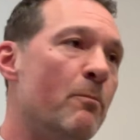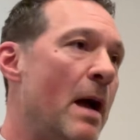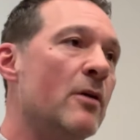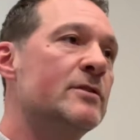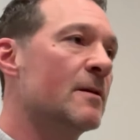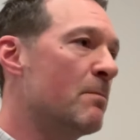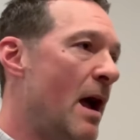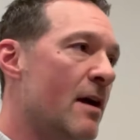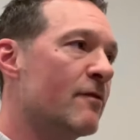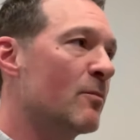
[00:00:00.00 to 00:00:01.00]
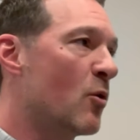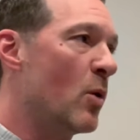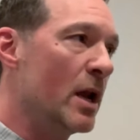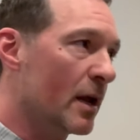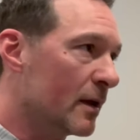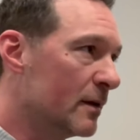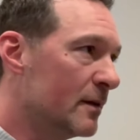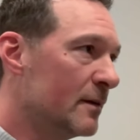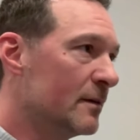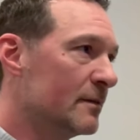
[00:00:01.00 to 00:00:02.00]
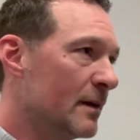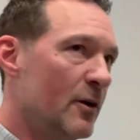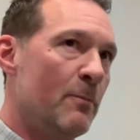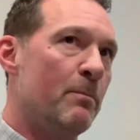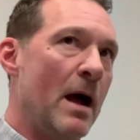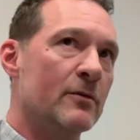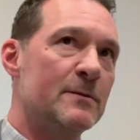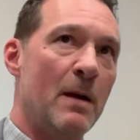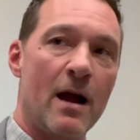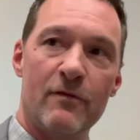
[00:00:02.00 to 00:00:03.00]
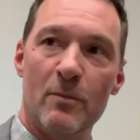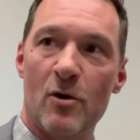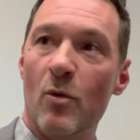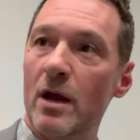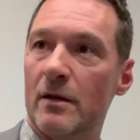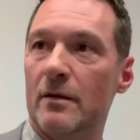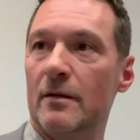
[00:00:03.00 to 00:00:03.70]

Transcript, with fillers: bouncing back from quitting. How do you bounce back from a quit?